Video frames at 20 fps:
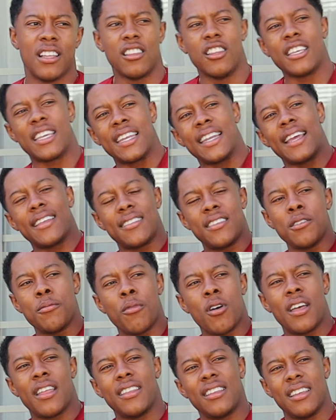Looking at
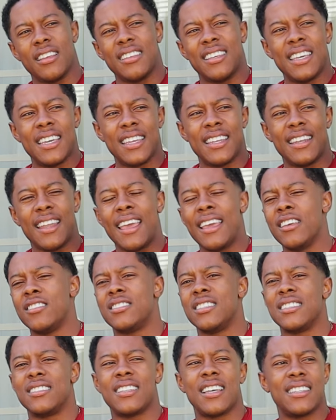them uh, getting their
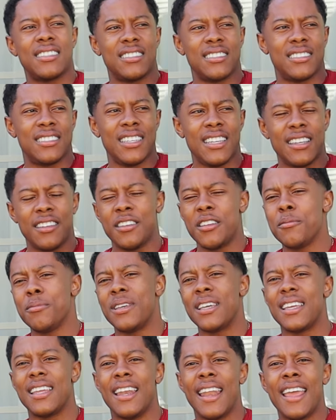success and seeing them
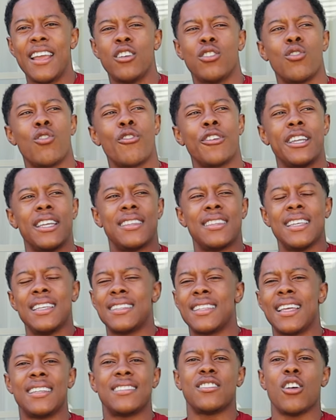getting their glory and
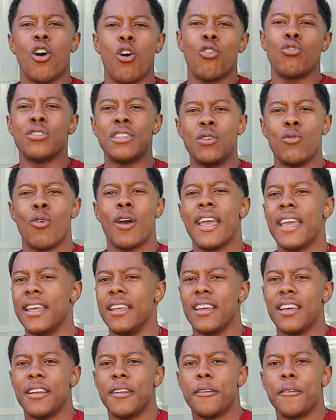think that's the only way.
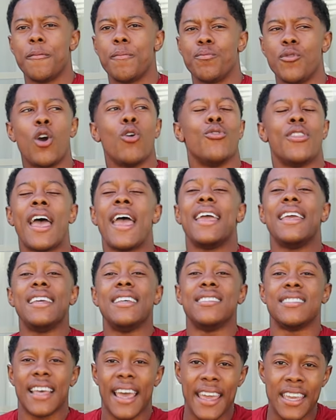No, that
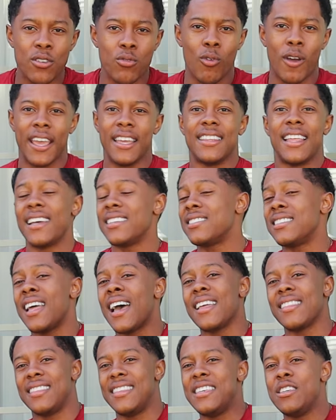is a way. That's
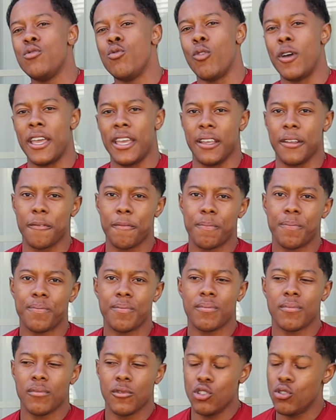not the way.
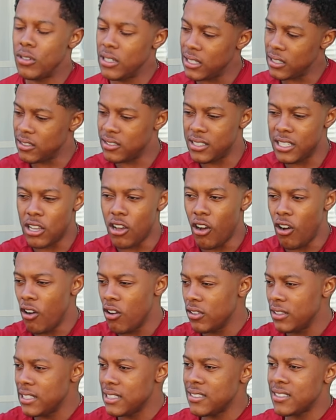You can see
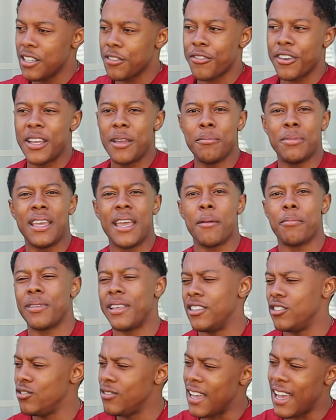all these different NBA
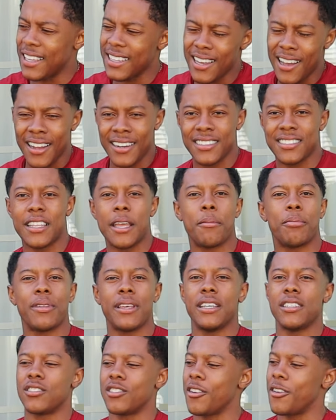players. You got Giannis that
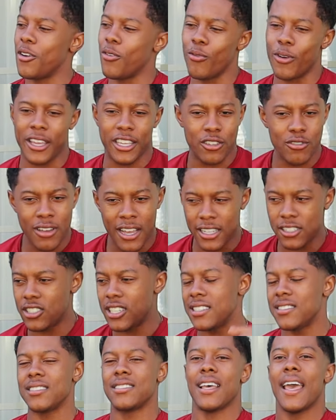play a certain way. You got
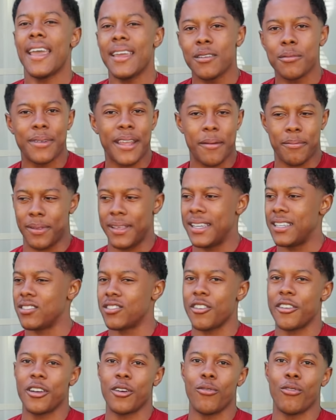Jayson Tatum that play a
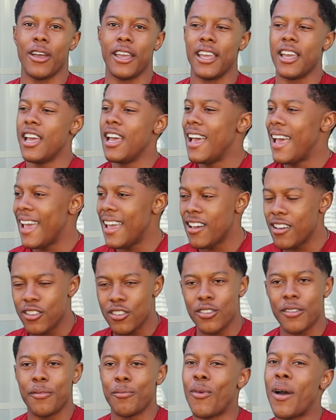certain way.
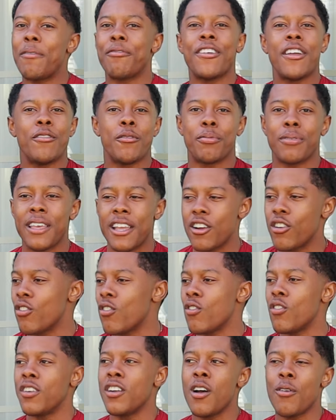Hell, my favorite player
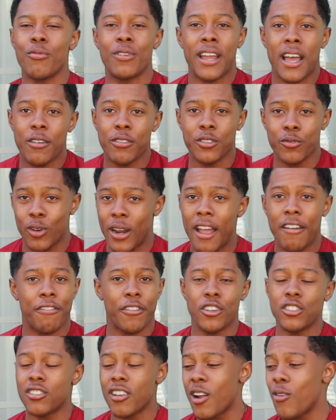growing up when I was when I
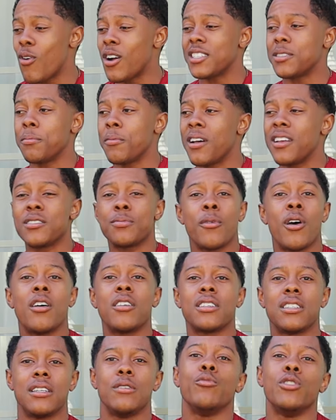first started watching
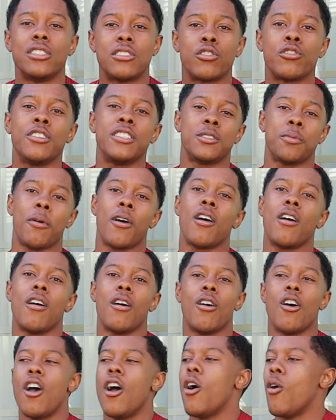basketball was Chris
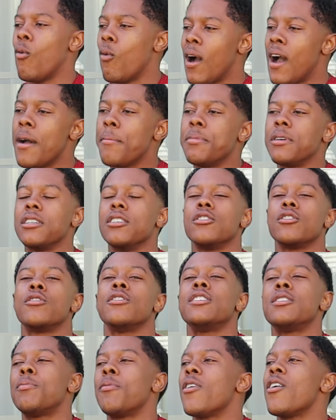Paul. Why? Because
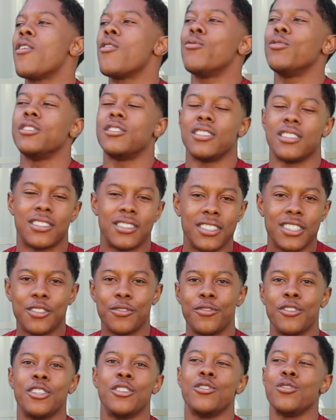Chris Paul was a
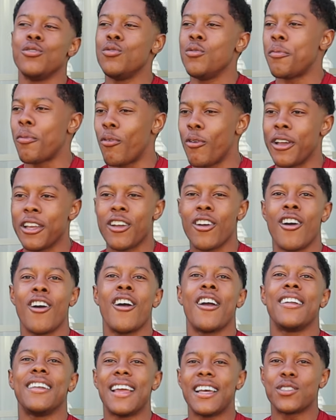six foot dude, point
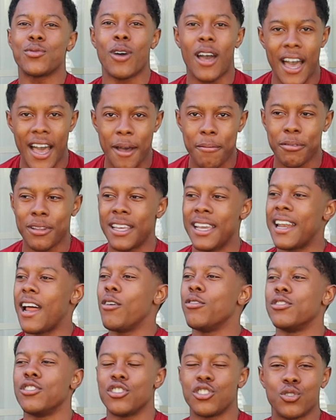guard. That's what I played. I
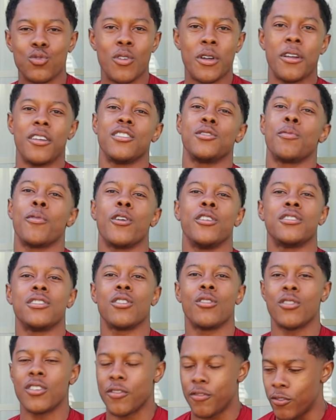was the shortest
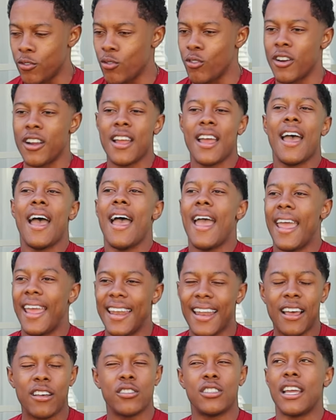person on the floor,
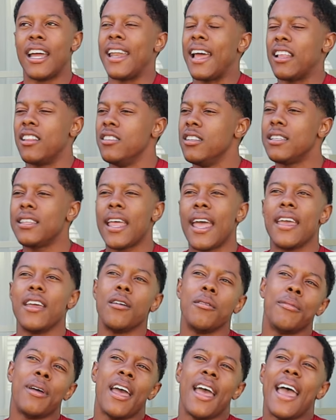and I and I looked at
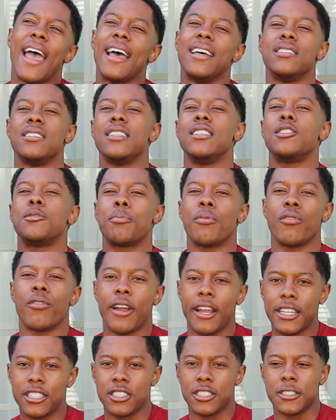him as
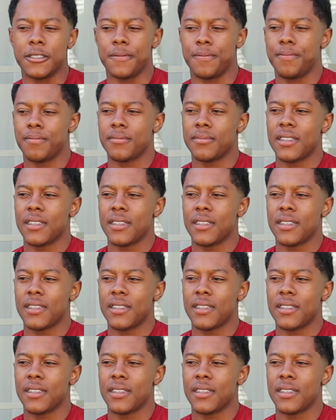inspiration.